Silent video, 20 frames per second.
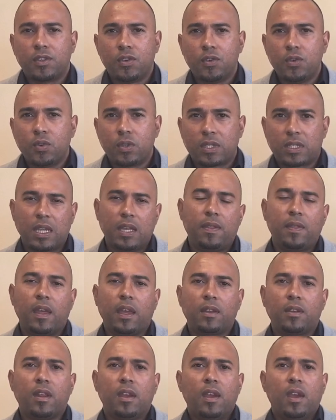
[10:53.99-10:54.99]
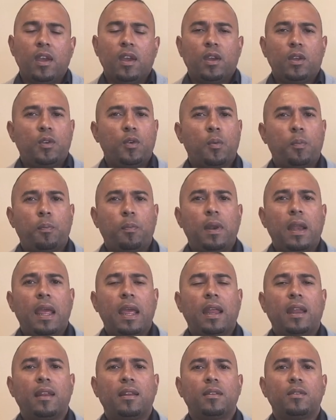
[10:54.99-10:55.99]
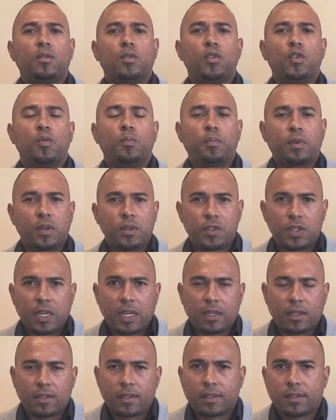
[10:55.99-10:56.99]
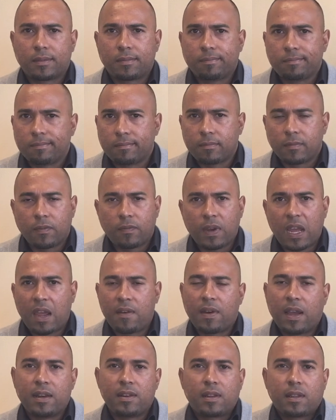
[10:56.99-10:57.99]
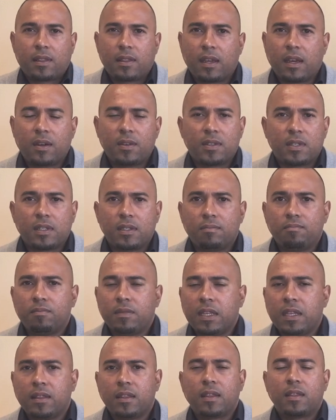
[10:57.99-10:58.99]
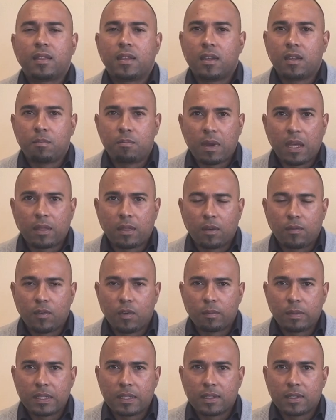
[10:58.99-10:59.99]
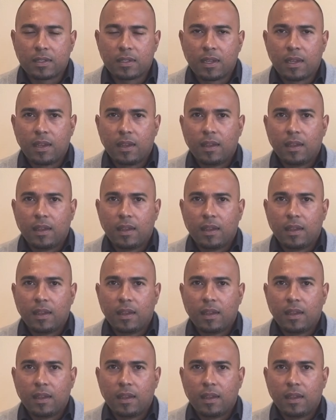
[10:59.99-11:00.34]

You said that you plan or you project 500,000 in the third month of your business.